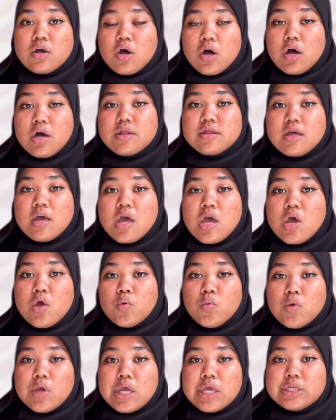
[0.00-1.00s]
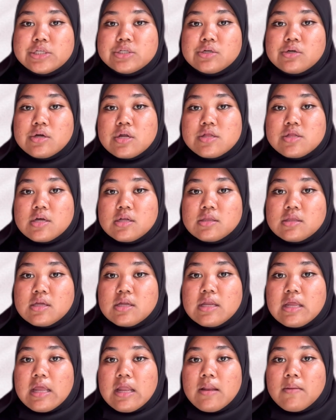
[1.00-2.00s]
course, which
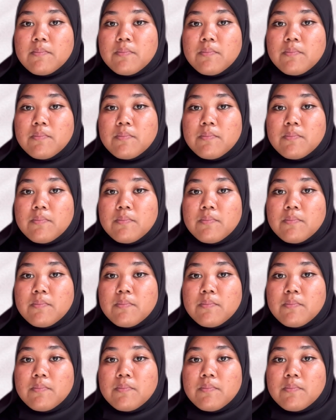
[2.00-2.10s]
resulted in